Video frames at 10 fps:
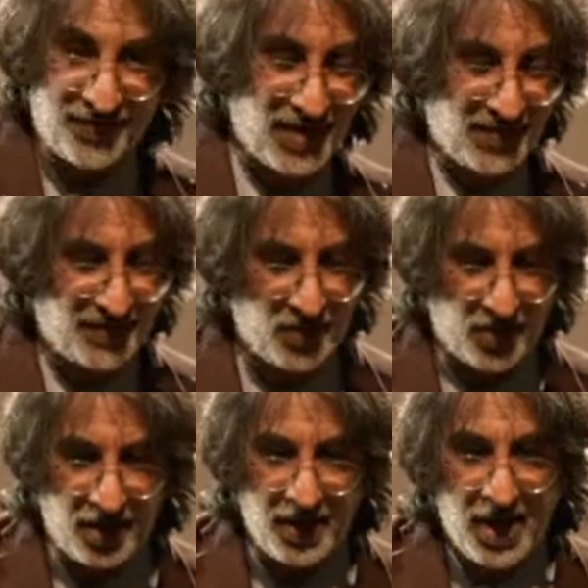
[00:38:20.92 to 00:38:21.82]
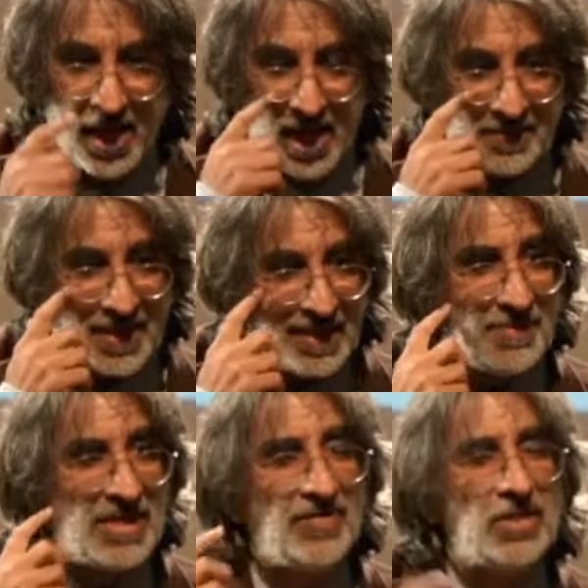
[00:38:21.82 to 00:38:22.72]
of, of, you all. Um, let
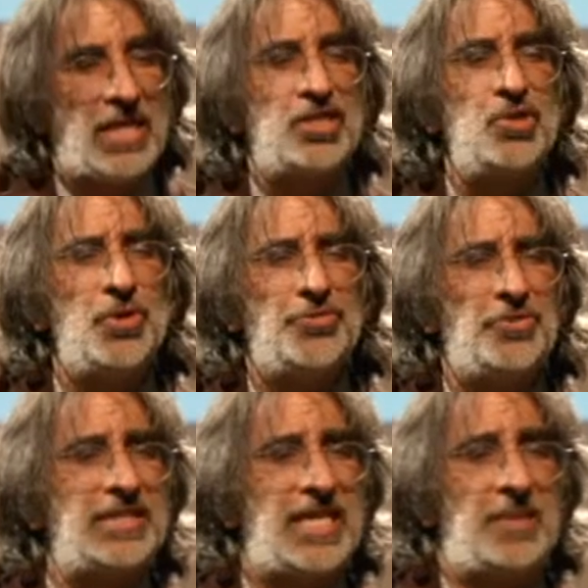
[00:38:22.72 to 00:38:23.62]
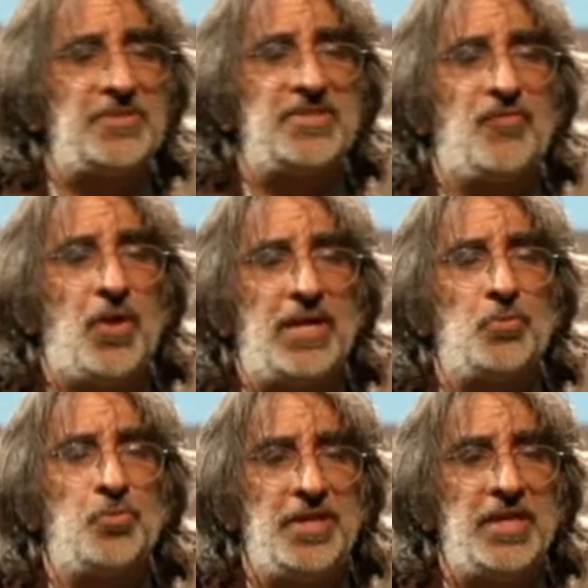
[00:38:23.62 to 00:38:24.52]
me give you two or three examples of
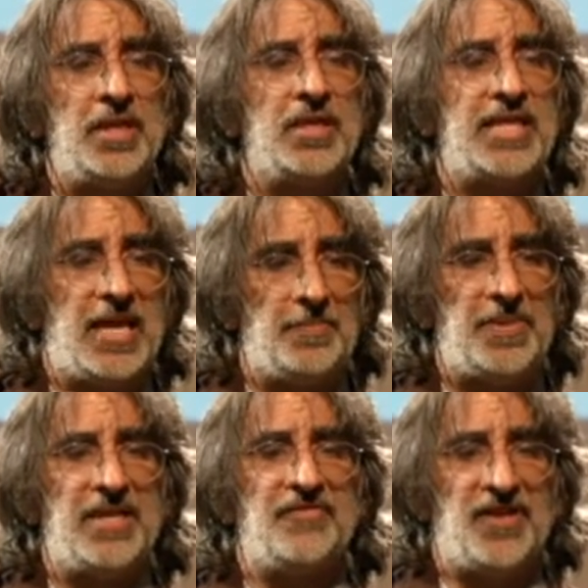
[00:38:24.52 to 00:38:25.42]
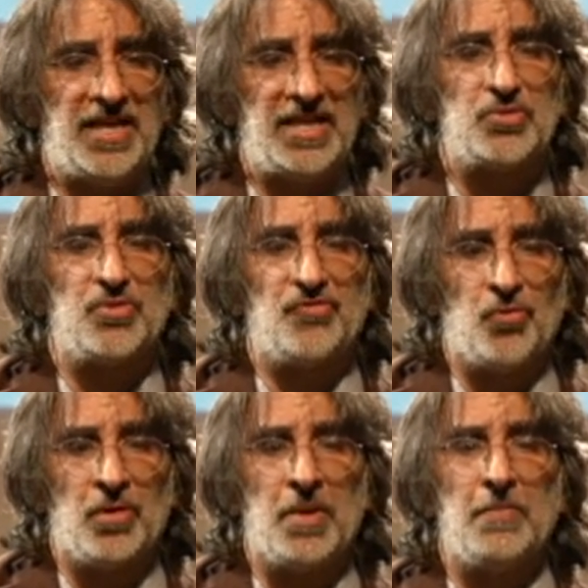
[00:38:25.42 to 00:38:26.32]
what real campaign finance
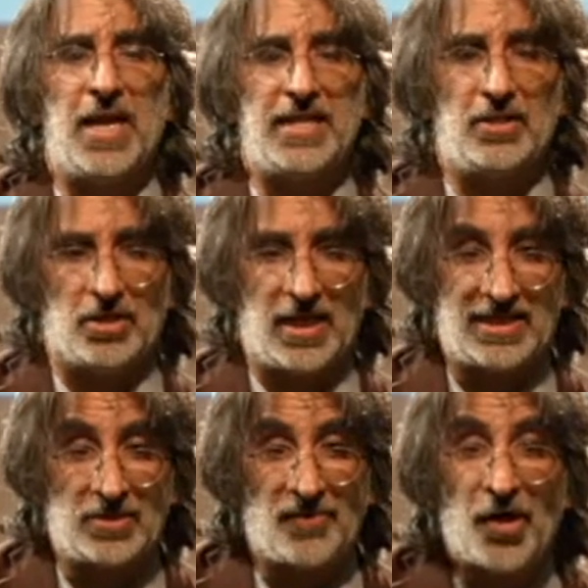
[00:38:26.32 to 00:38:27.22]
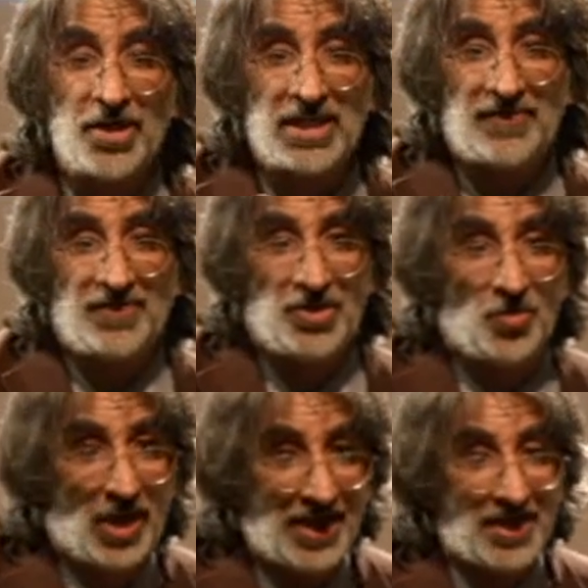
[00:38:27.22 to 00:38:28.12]
reform might look like. So I've already given
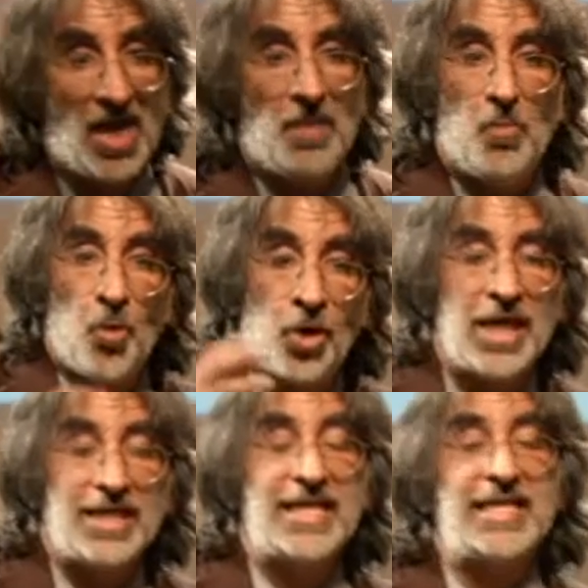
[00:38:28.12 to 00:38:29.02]
you one more